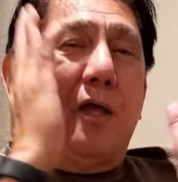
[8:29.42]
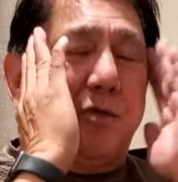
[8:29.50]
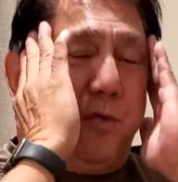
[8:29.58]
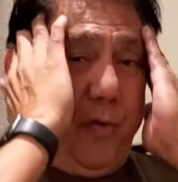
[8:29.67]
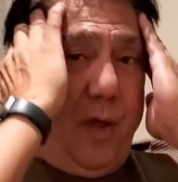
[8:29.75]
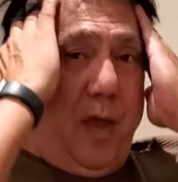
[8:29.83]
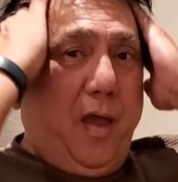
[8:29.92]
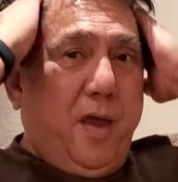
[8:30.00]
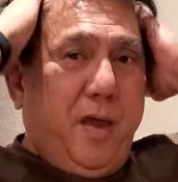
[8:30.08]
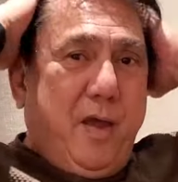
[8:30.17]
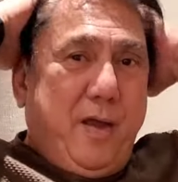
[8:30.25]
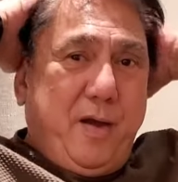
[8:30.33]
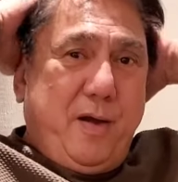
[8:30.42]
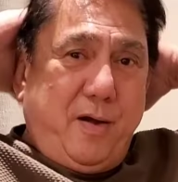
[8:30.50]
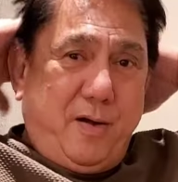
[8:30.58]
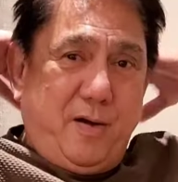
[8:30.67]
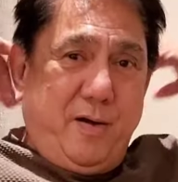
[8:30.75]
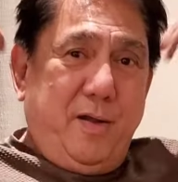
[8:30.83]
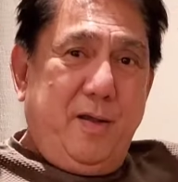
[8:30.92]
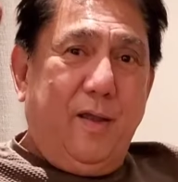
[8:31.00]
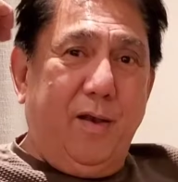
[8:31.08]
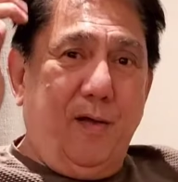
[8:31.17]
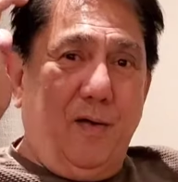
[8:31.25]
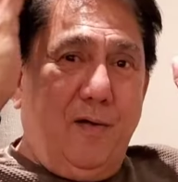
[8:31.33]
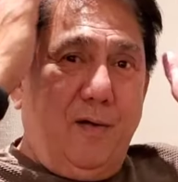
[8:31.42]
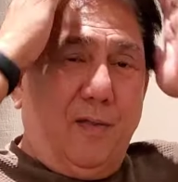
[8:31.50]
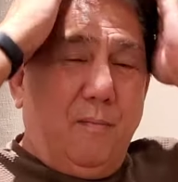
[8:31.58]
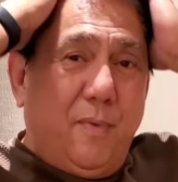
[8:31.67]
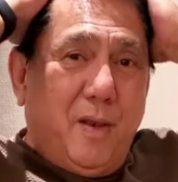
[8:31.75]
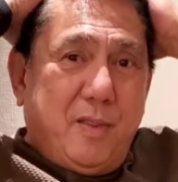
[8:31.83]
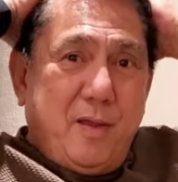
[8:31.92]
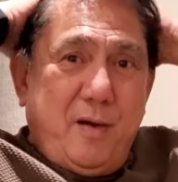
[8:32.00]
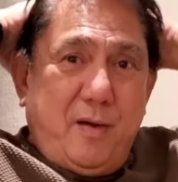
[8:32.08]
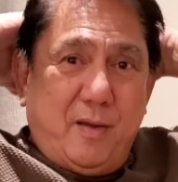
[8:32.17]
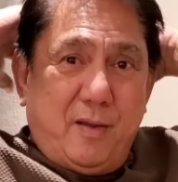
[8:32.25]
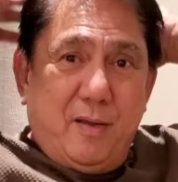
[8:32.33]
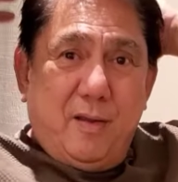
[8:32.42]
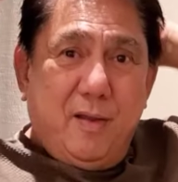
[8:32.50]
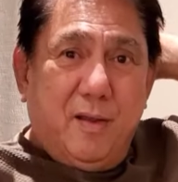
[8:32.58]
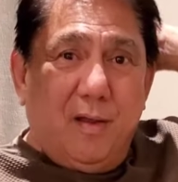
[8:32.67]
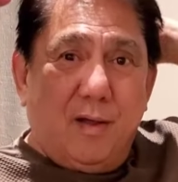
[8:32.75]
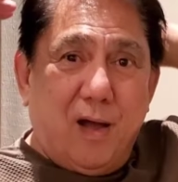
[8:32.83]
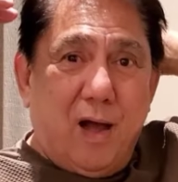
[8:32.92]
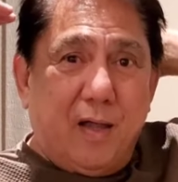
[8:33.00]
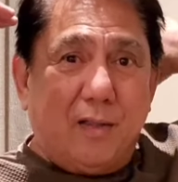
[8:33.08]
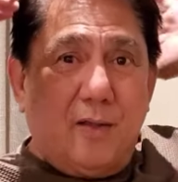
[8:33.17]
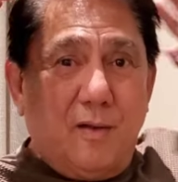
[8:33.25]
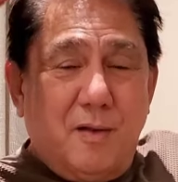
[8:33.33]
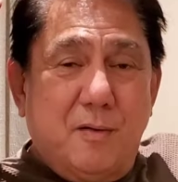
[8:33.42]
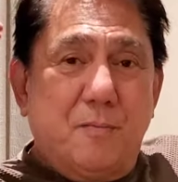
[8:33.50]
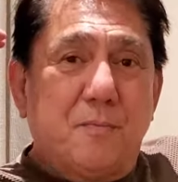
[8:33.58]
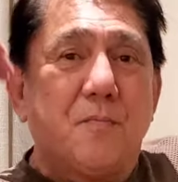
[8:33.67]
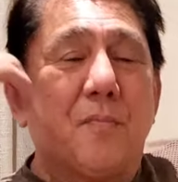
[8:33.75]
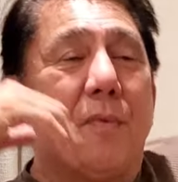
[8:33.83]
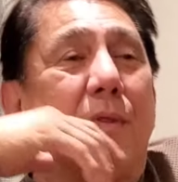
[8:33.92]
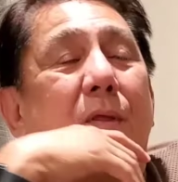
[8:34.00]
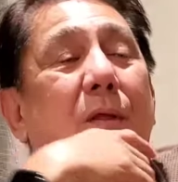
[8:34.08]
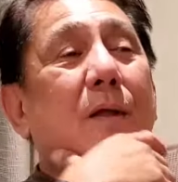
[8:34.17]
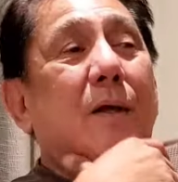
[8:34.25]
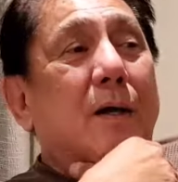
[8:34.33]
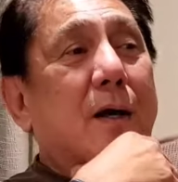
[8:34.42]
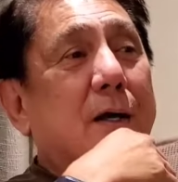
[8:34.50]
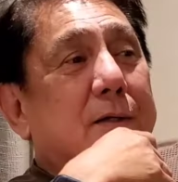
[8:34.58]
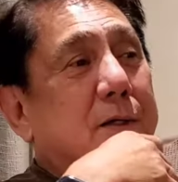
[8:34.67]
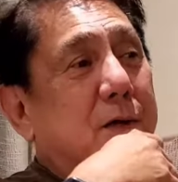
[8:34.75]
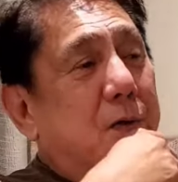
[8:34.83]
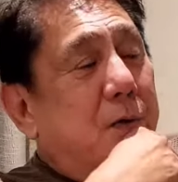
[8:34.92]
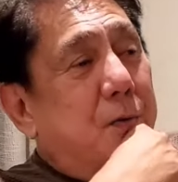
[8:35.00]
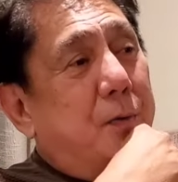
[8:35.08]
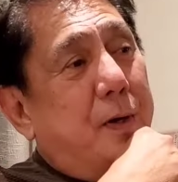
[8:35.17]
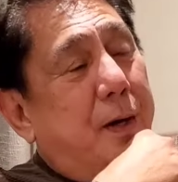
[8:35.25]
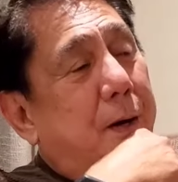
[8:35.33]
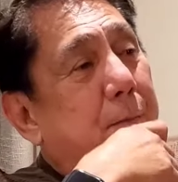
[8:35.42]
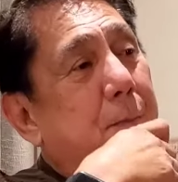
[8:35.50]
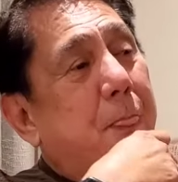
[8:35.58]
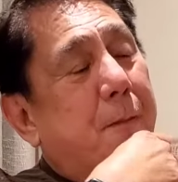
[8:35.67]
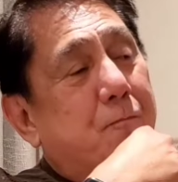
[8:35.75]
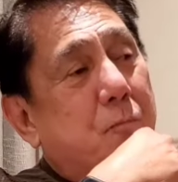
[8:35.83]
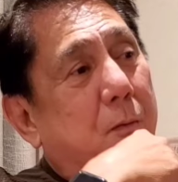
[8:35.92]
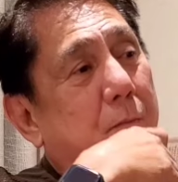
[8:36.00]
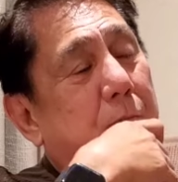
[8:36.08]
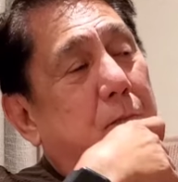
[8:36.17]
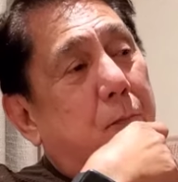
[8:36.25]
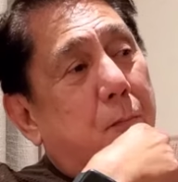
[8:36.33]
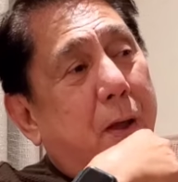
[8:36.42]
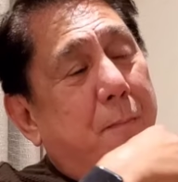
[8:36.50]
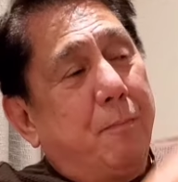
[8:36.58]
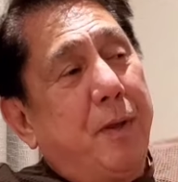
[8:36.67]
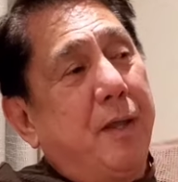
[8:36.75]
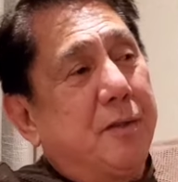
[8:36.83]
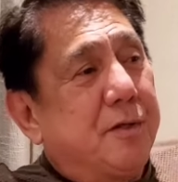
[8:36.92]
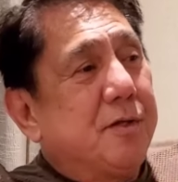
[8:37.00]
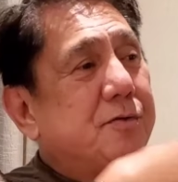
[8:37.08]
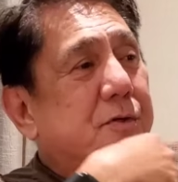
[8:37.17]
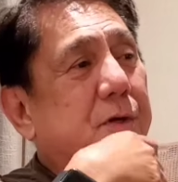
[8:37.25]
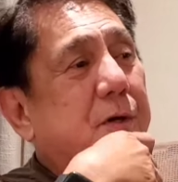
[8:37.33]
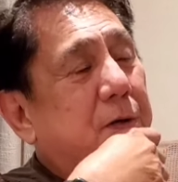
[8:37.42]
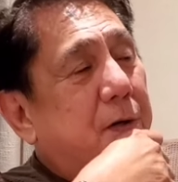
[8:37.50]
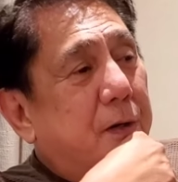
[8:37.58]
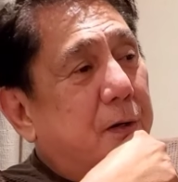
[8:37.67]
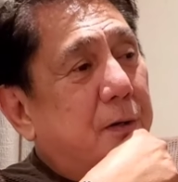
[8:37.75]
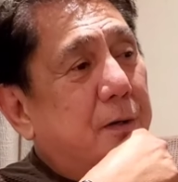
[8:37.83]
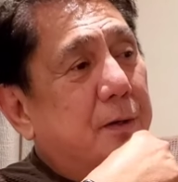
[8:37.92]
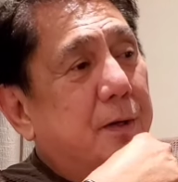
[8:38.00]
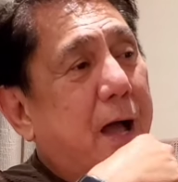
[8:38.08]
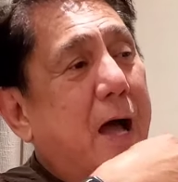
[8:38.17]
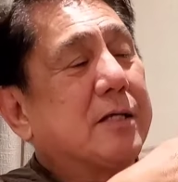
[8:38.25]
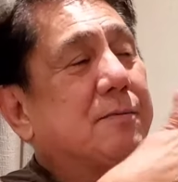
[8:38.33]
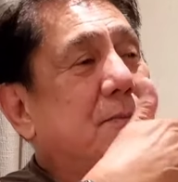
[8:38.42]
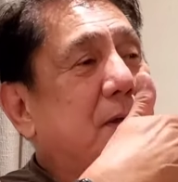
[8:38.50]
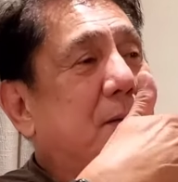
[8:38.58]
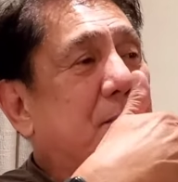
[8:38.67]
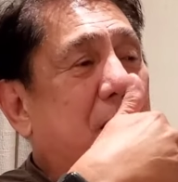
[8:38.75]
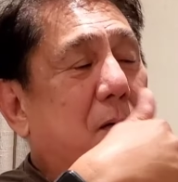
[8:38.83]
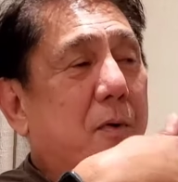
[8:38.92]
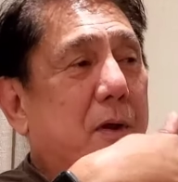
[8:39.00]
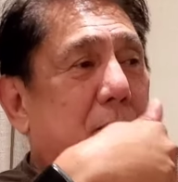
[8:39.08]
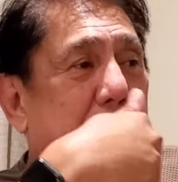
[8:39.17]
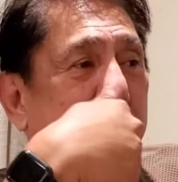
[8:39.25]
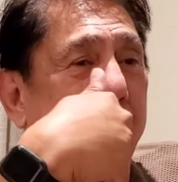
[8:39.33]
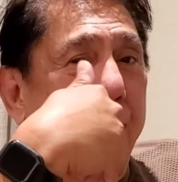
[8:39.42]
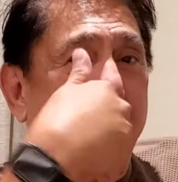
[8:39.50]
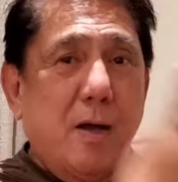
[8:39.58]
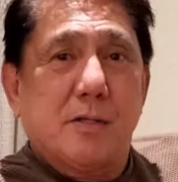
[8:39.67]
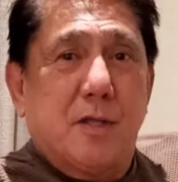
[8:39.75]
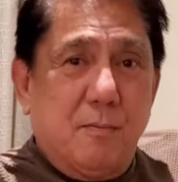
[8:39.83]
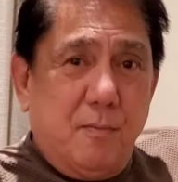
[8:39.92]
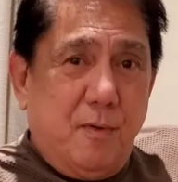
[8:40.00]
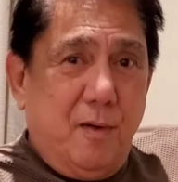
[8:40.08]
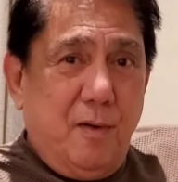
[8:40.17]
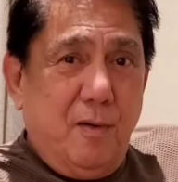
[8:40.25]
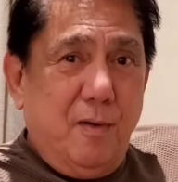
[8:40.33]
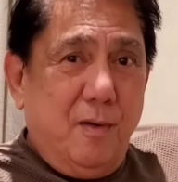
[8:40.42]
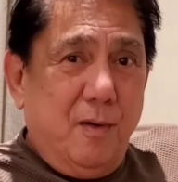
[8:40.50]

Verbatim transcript: cut your hair. You know, the military cut. You know, so uh, my PE teacher asked me if I want to play basketball